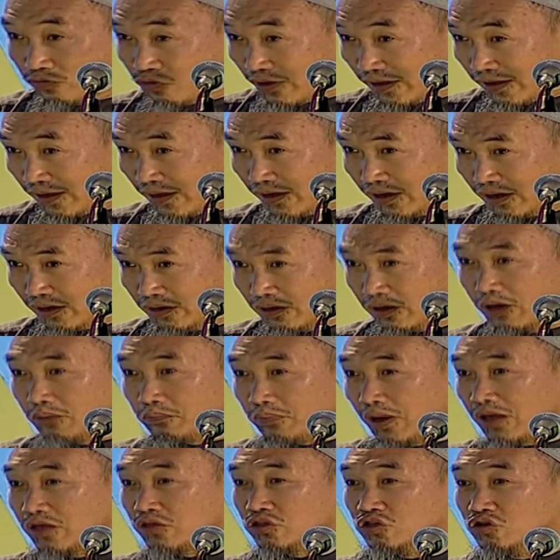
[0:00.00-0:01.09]
here,
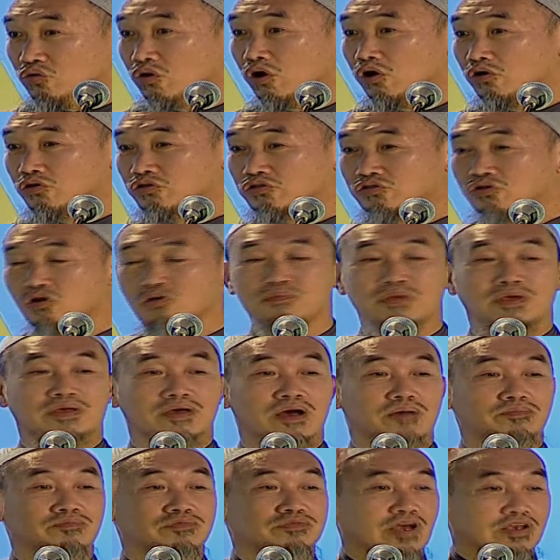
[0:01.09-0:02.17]
but you also
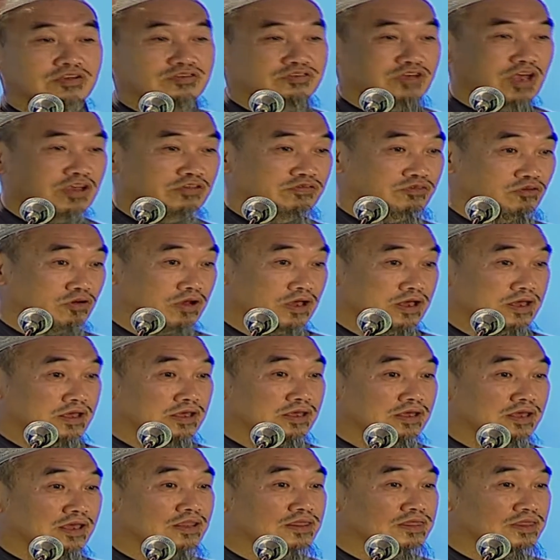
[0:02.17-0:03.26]
become successful
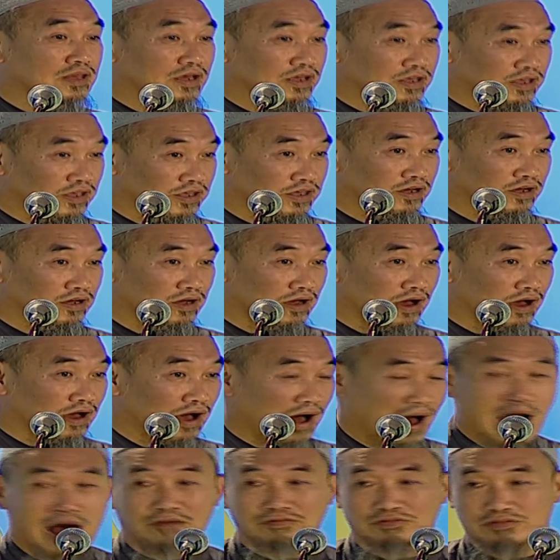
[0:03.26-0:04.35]
in the
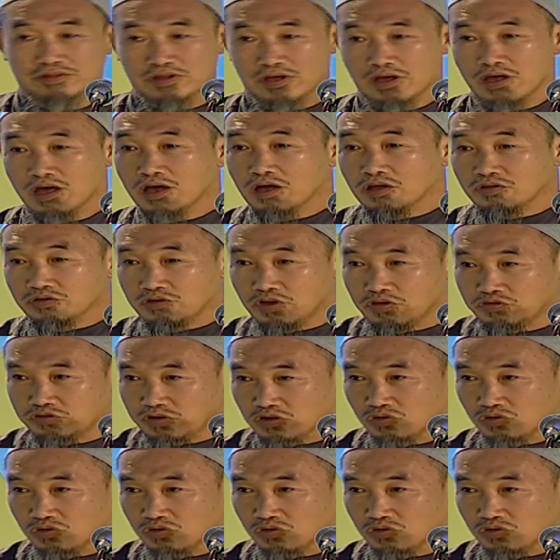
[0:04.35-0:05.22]
hereafter. This is